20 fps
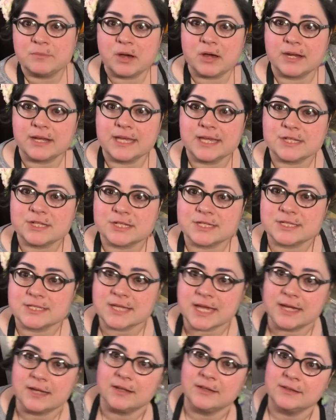bought a kitchen
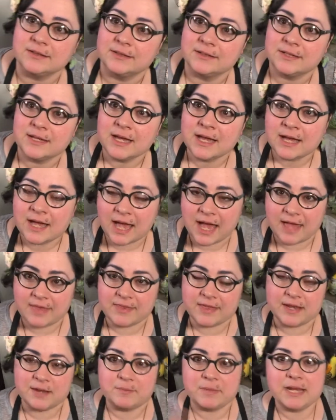scale? And
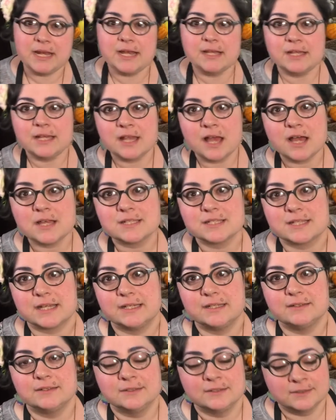then immediately lost
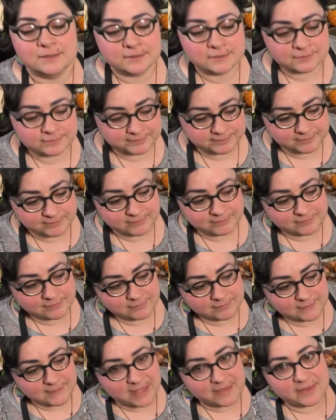it.
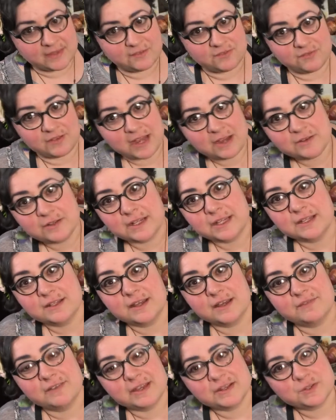And then found it
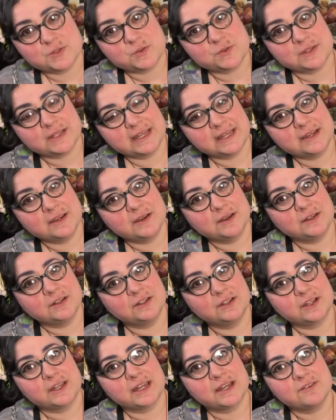eventually
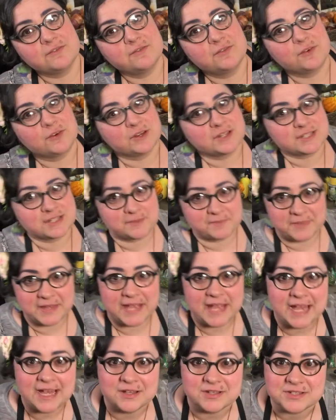looking for something
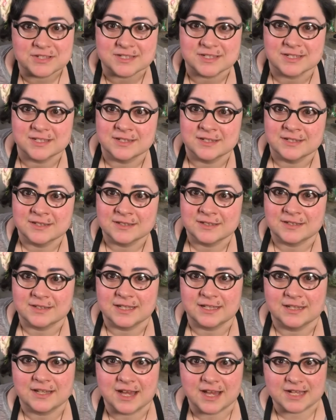else
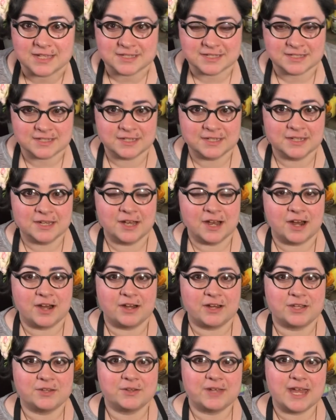they lost. Are
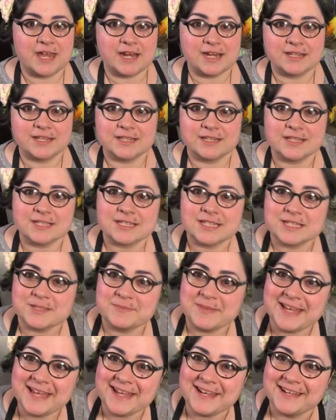you getting that this is
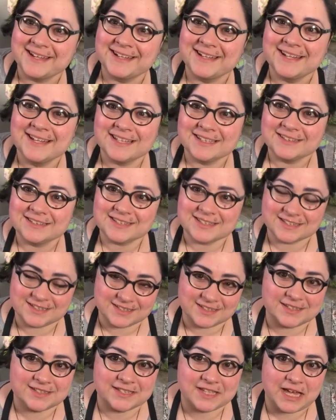me? D
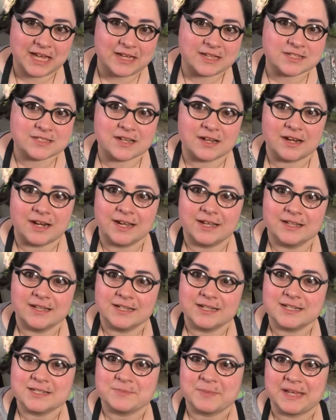yeah, sorry,
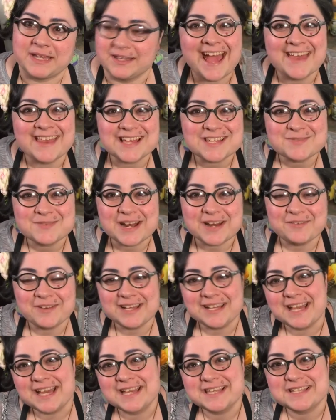it is me. And that's when I
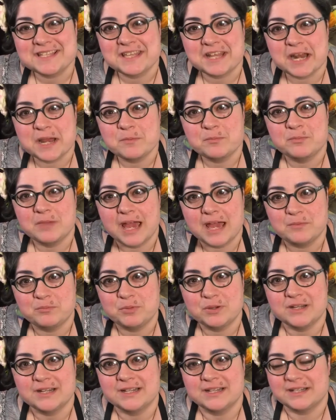realized that I had
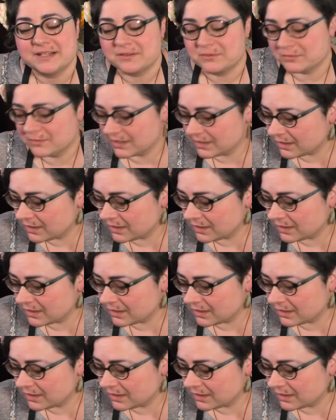put it in a,